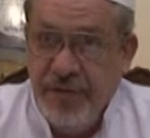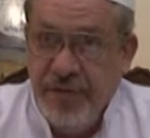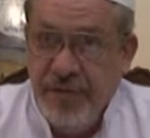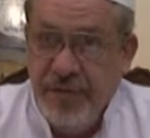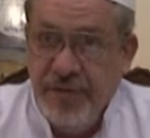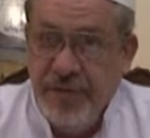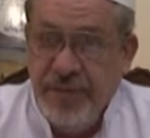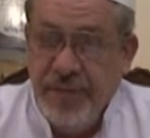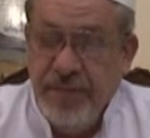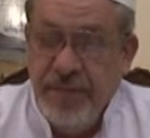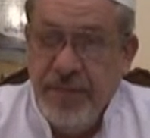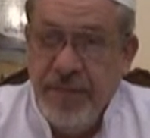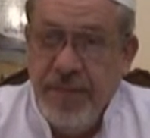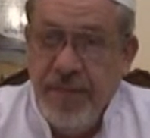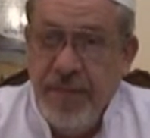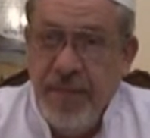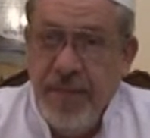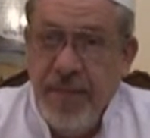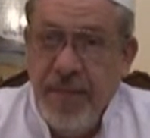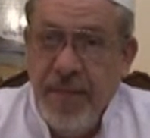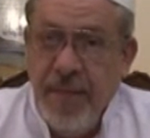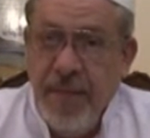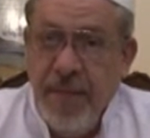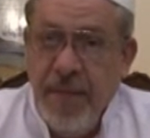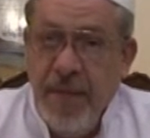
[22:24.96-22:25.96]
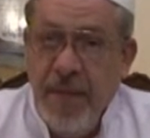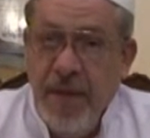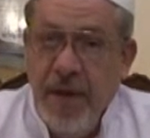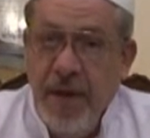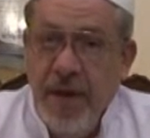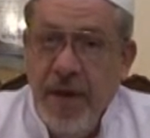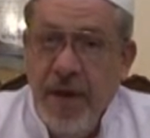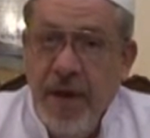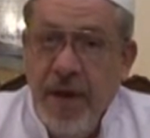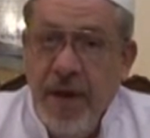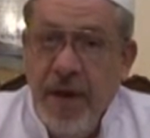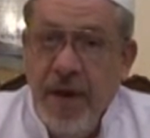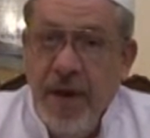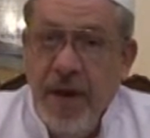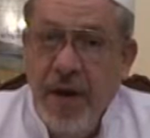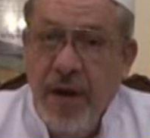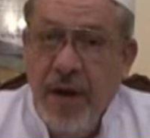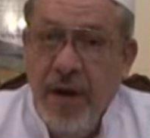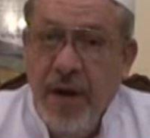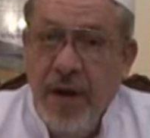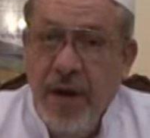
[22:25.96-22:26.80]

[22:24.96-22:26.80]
Nobody speaks.